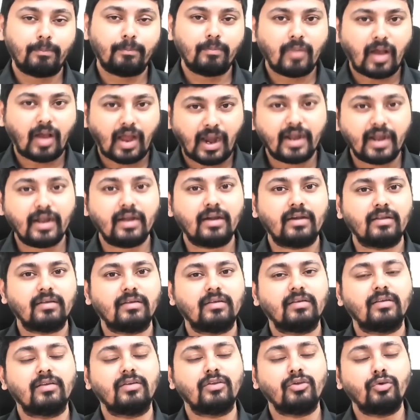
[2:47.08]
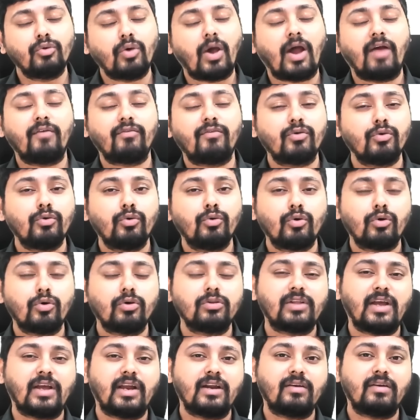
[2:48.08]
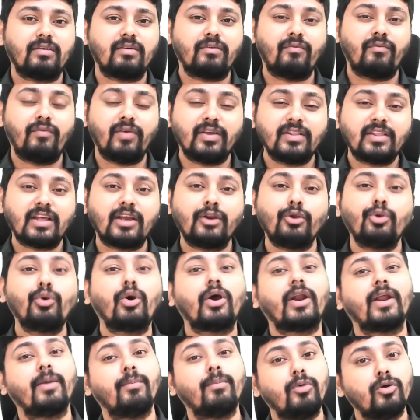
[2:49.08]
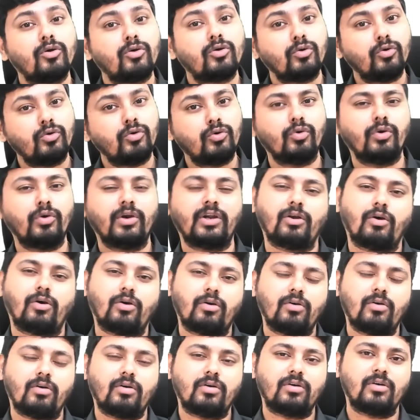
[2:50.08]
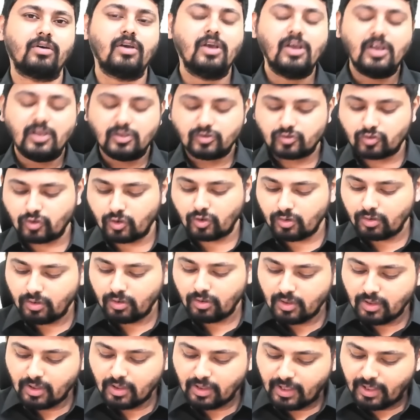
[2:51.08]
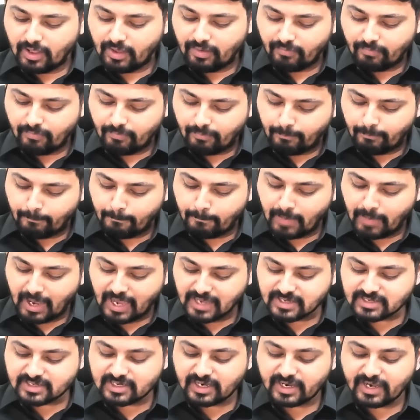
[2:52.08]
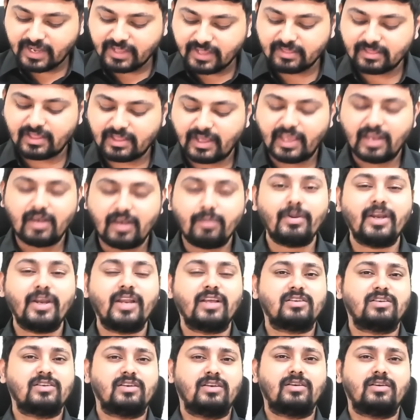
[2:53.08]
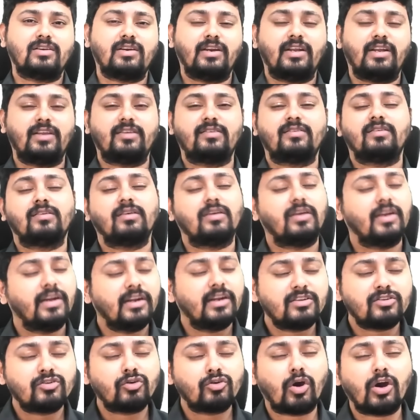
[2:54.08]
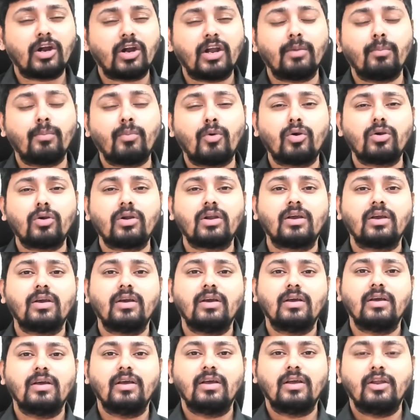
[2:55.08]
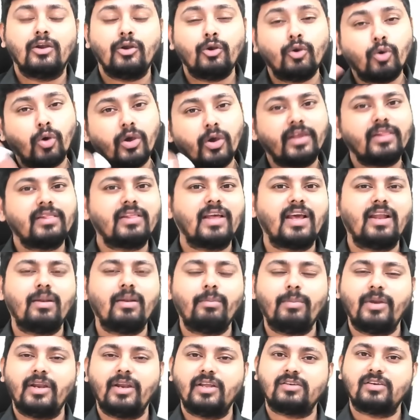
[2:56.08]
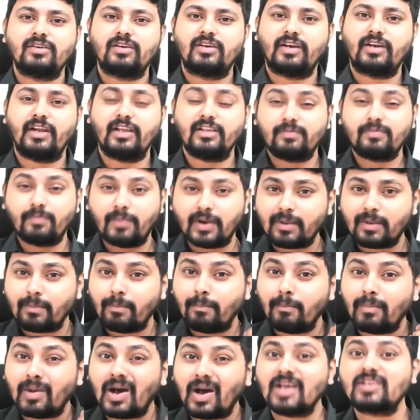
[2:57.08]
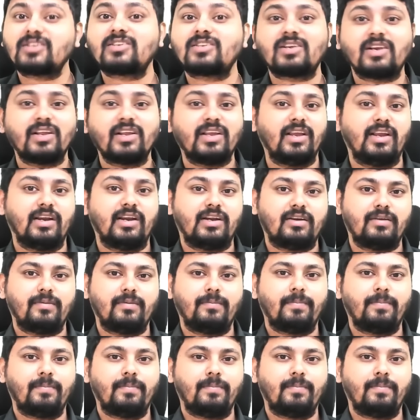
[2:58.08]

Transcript: and you have to know that whether you are able to do it or not. So mastering the elimination tricks, it's not about knowing the elimination tricks but mastering it,